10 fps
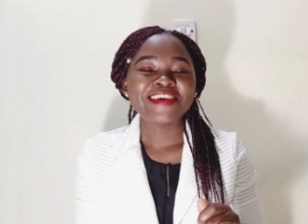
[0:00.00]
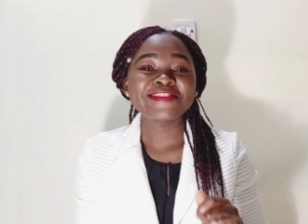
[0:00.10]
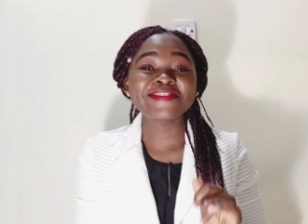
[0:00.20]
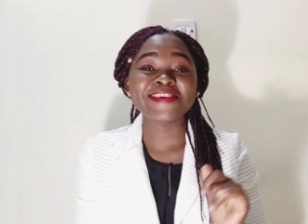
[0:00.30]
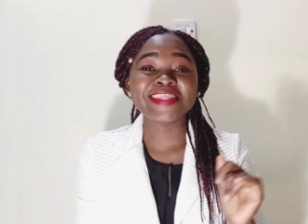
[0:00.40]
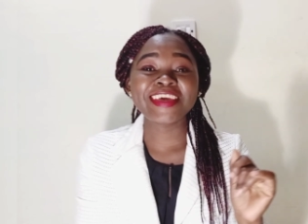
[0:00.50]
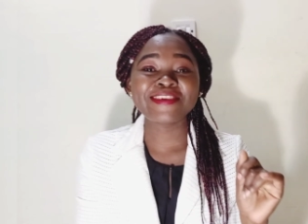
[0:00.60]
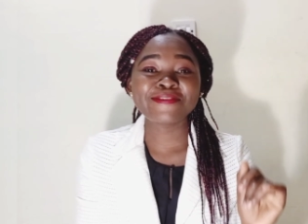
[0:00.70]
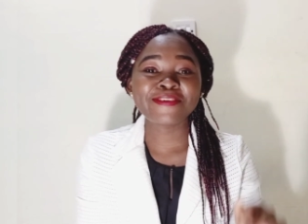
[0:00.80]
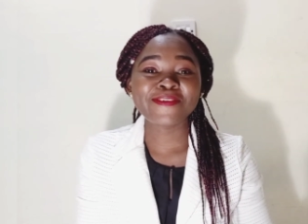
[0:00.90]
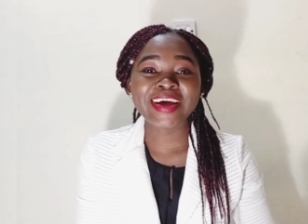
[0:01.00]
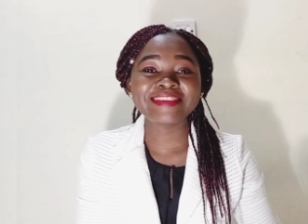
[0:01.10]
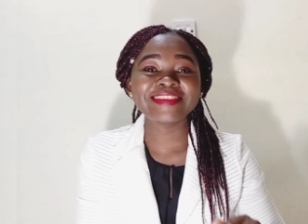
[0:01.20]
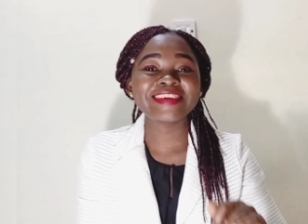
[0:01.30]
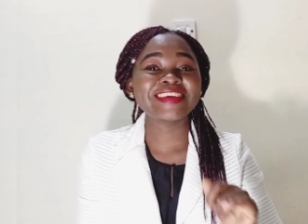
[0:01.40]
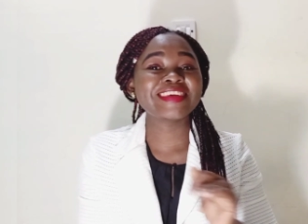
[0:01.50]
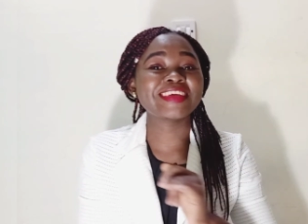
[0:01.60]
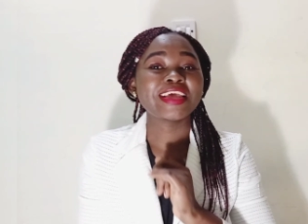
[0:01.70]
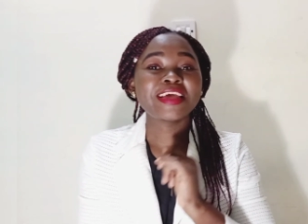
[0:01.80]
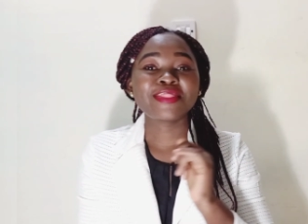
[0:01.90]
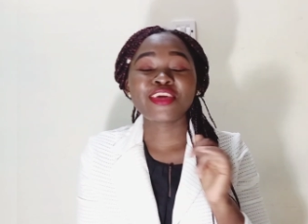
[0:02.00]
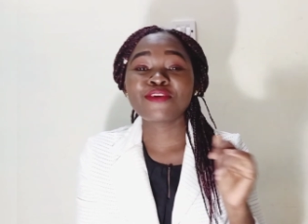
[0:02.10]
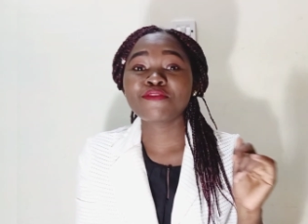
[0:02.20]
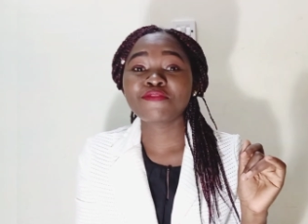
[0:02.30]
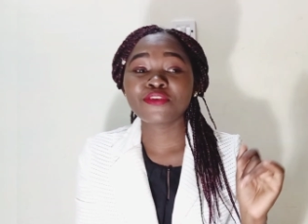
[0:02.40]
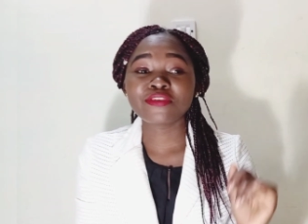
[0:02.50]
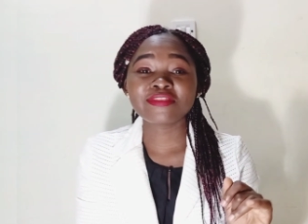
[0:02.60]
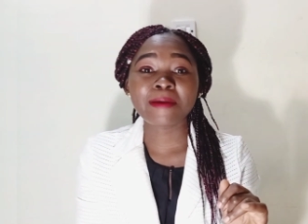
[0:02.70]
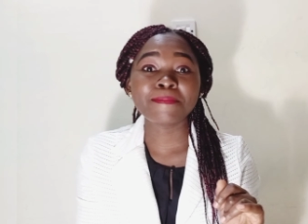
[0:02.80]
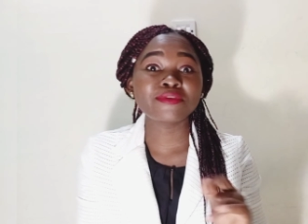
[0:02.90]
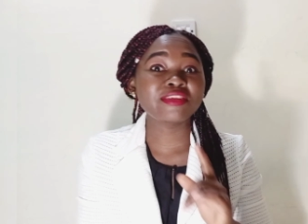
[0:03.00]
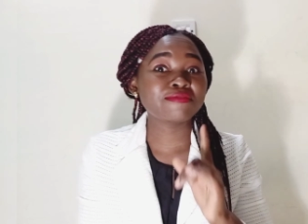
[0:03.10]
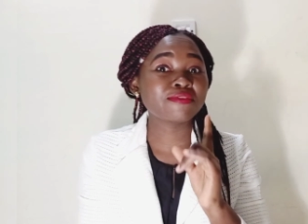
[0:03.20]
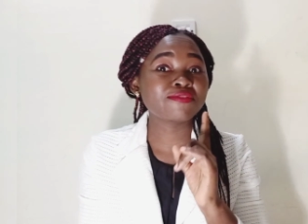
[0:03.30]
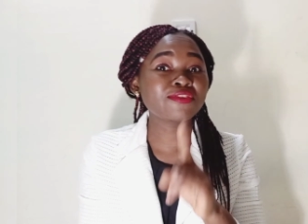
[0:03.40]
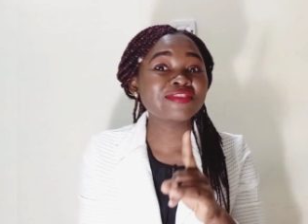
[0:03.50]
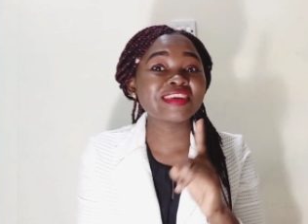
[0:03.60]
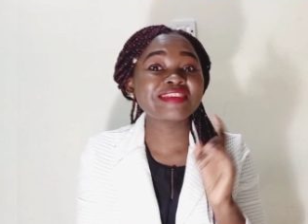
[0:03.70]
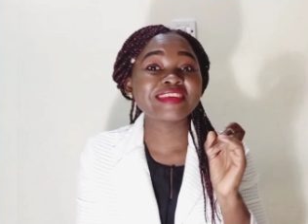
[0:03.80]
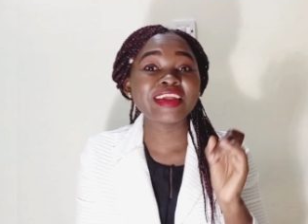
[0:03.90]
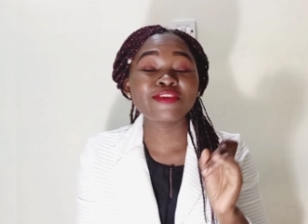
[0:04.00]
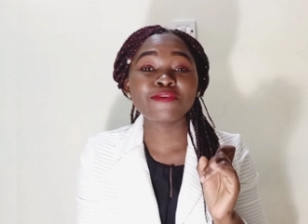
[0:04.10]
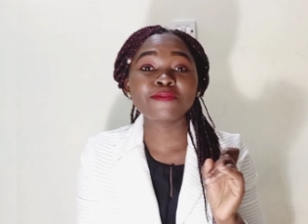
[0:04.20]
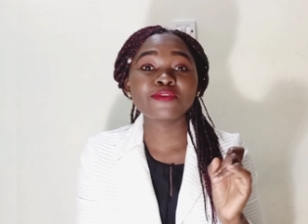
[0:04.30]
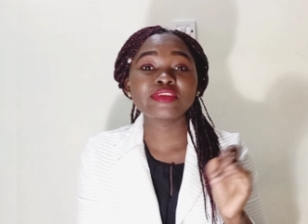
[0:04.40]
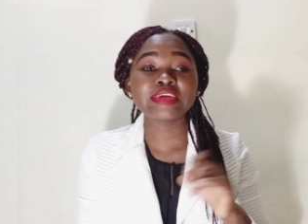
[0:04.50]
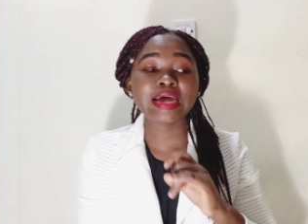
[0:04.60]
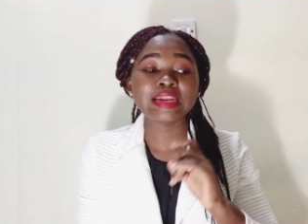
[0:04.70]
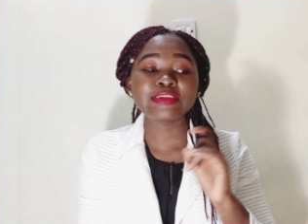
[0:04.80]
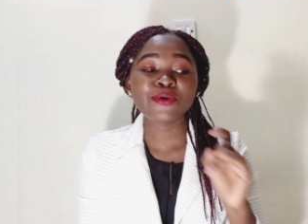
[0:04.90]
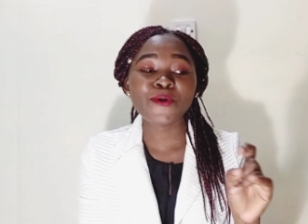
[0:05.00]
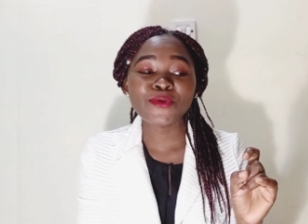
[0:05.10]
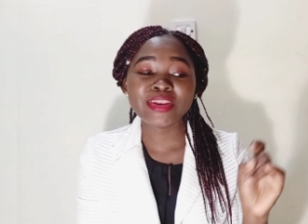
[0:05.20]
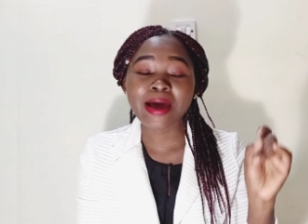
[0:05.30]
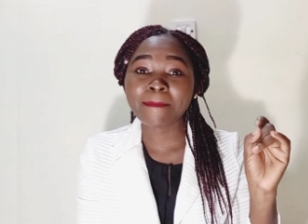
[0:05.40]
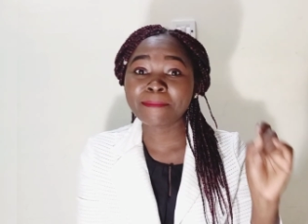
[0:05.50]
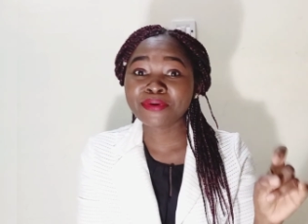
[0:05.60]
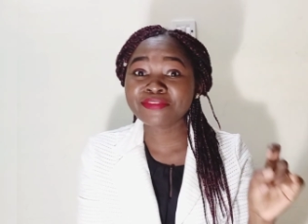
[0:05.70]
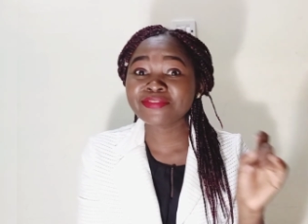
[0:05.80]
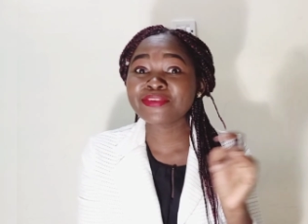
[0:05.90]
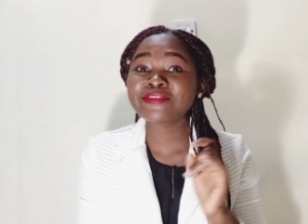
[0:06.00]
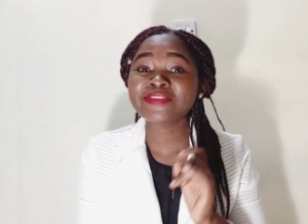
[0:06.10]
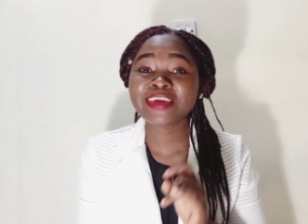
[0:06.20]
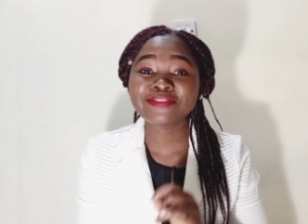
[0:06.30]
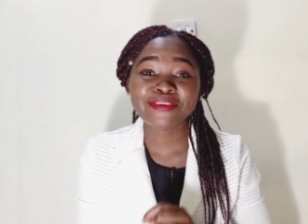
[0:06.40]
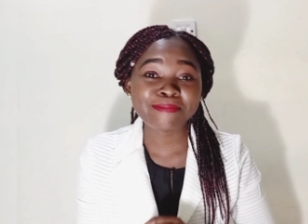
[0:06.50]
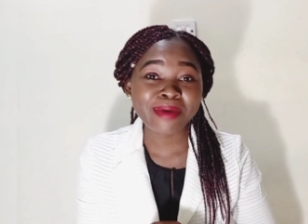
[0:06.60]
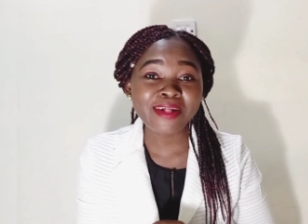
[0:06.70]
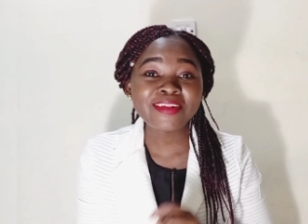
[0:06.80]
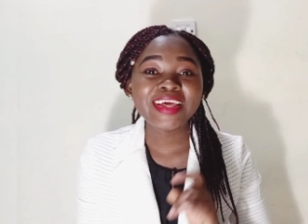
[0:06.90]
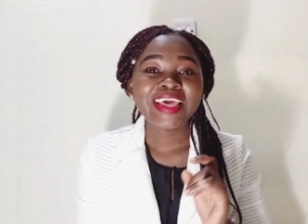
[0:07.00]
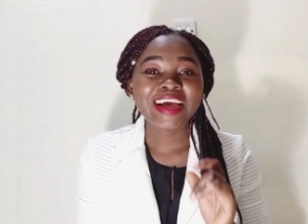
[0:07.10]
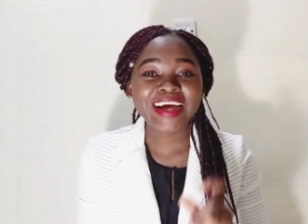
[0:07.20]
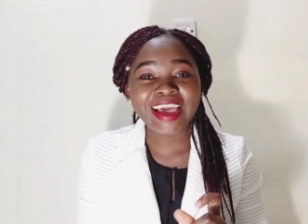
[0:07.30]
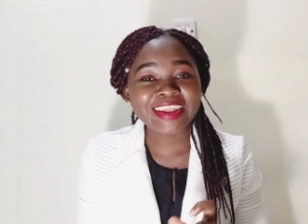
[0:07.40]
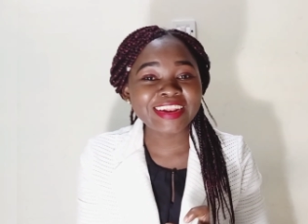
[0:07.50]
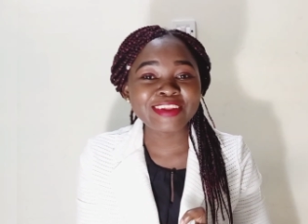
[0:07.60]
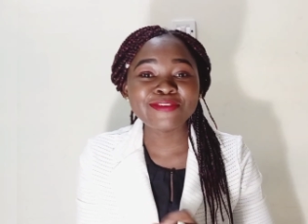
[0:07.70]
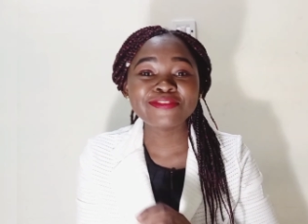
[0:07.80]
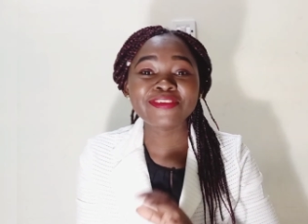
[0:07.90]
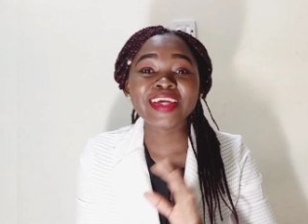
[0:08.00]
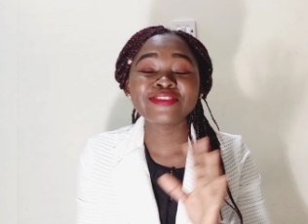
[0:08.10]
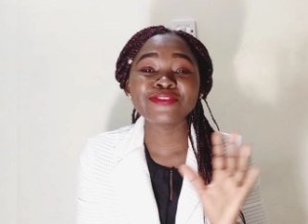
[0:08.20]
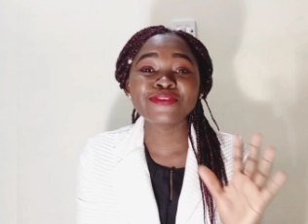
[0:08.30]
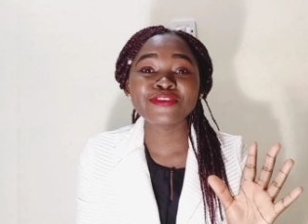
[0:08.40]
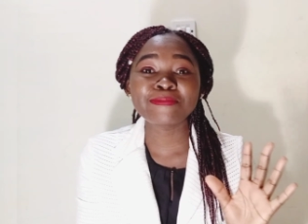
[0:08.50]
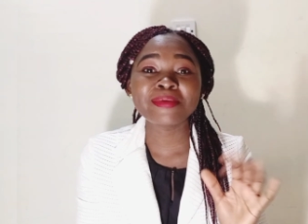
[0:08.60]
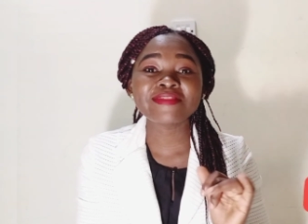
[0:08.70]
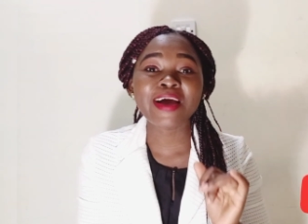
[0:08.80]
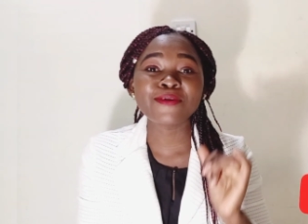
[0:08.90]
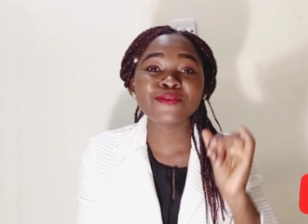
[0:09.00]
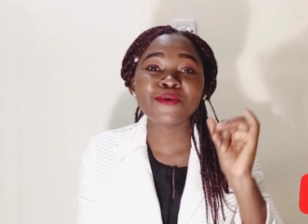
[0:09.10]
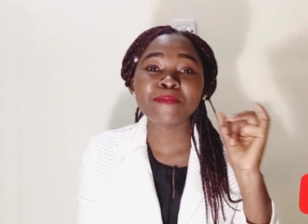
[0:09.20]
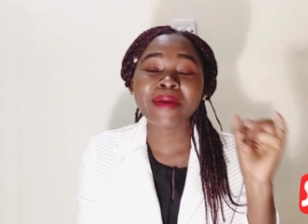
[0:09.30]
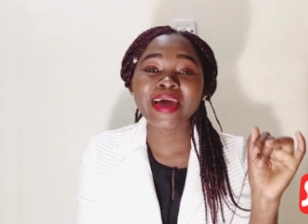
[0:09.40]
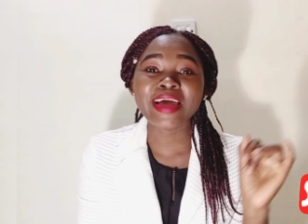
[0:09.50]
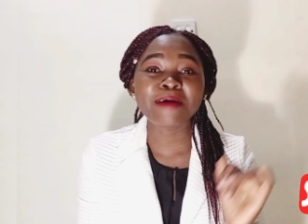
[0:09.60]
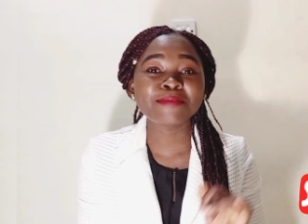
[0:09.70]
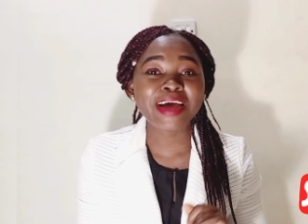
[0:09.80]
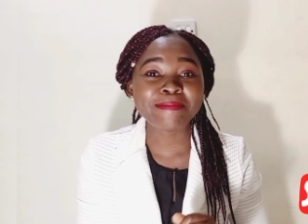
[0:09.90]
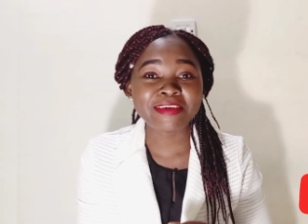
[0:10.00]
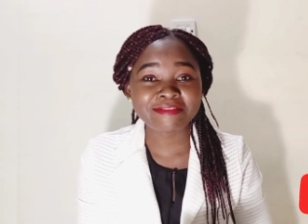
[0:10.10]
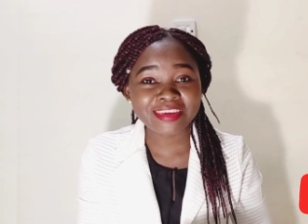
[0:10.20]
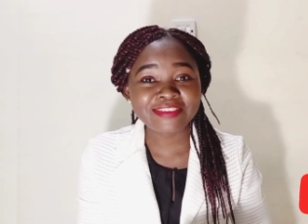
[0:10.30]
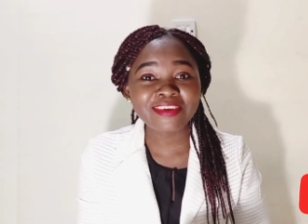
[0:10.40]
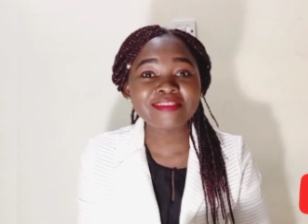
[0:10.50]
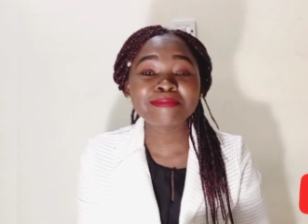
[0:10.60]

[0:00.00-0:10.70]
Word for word: So thank you for watching. Thank you for your support. If you've not yet turned on the post notification bell, kindly do so that you don't miss out on my upcoming videos.